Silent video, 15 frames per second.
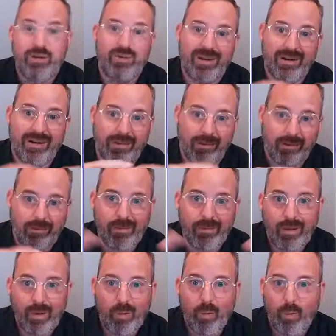You'd get a little
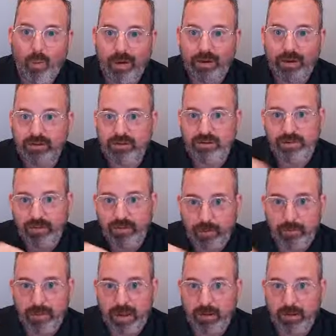1-inch
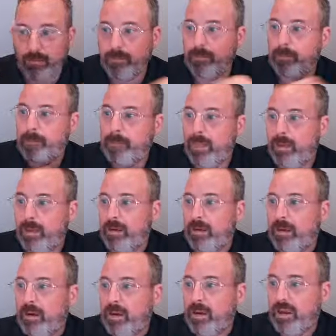thumbnail.
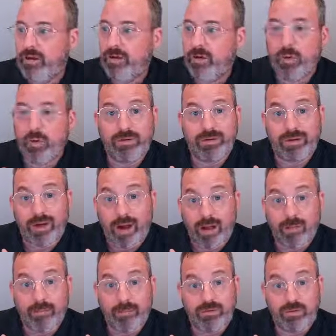It could go into
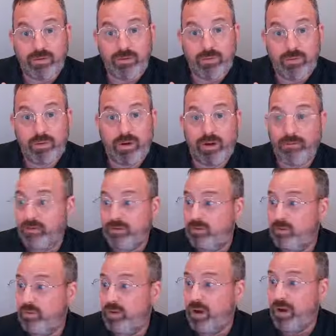column 2 of a
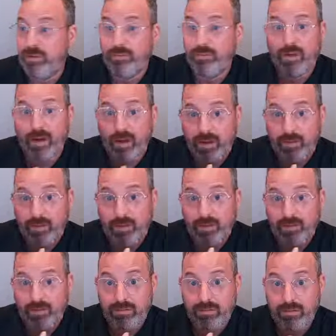2-column
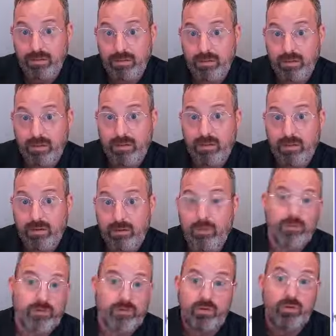document,
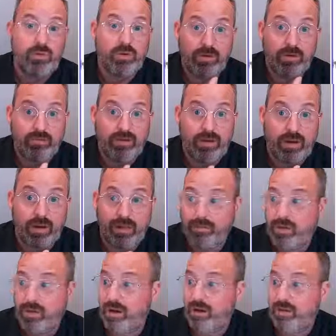or 2 or a 3-column
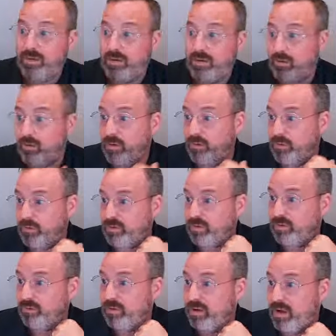document, or if it was a
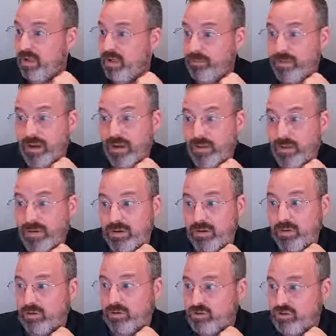3-column document, you
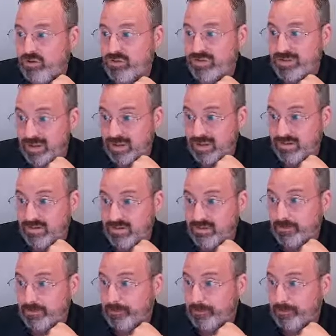could choose this.